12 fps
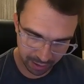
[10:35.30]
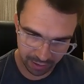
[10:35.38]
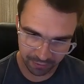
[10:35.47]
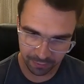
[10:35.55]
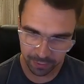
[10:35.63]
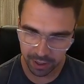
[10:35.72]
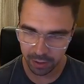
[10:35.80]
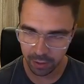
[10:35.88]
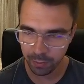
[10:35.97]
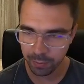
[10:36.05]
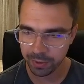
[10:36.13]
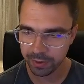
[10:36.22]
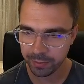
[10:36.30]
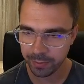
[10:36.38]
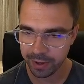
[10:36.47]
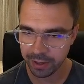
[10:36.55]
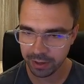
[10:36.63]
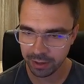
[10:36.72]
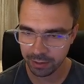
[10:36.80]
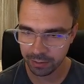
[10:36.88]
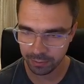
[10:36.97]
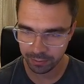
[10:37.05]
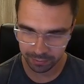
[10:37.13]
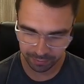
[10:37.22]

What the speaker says: If we open right now,